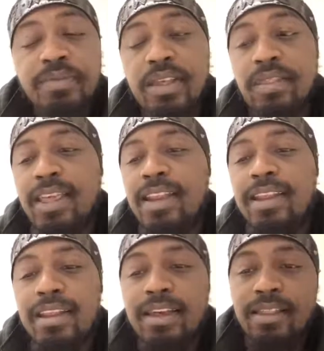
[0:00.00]
They didn't
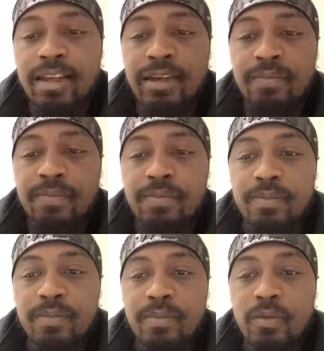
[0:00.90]
like that.
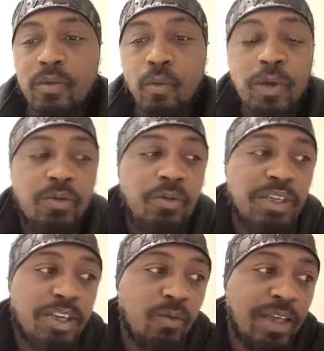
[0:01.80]
One
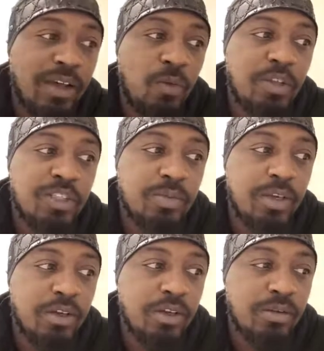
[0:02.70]
weekend we had one
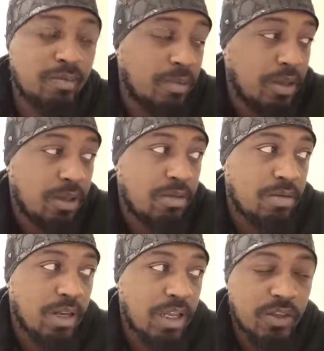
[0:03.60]
speaker. The
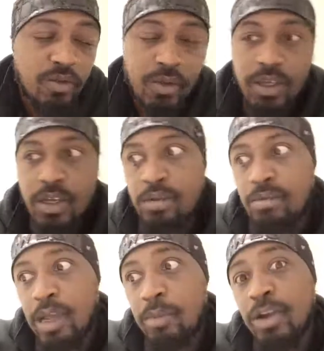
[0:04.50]
next weekend
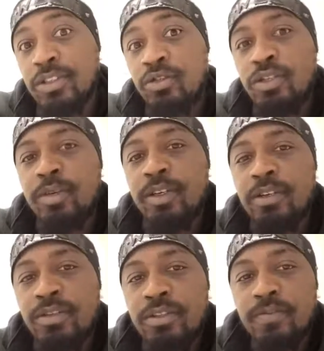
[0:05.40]
I brought two
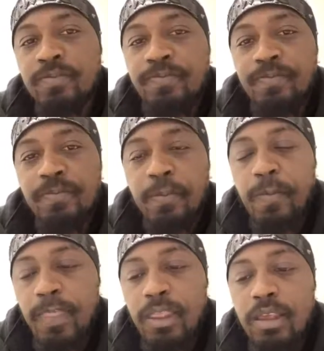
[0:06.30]
speakers.
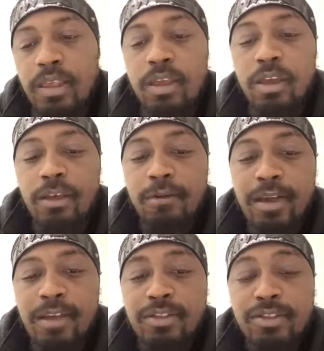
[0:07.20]

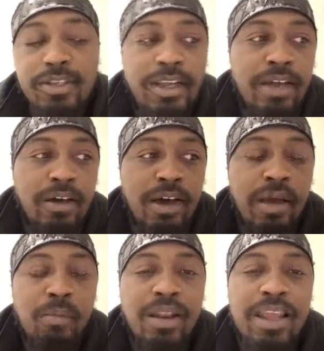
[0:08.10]
Right? So now
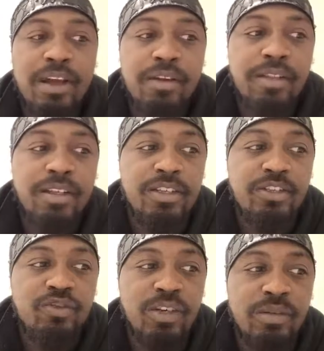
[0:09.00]
I'm louder than these
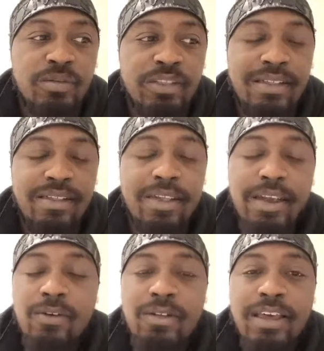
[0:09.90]
drums. They
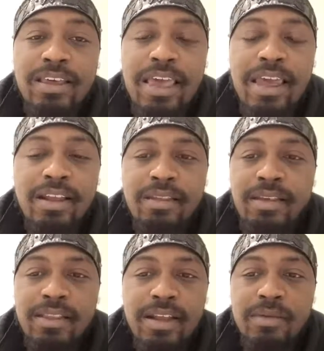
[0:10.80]
don't like anything
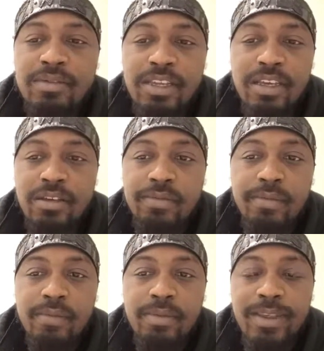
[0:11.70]
that I'm saying
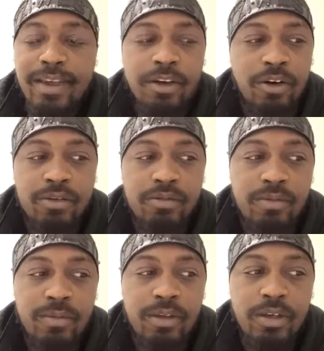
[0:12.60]
at all.
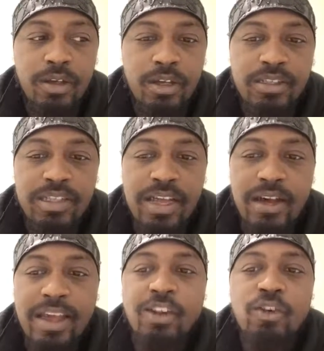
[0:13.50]
Because now
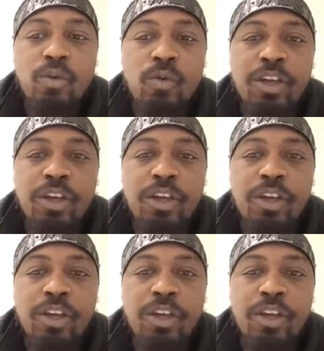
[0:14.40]
I know what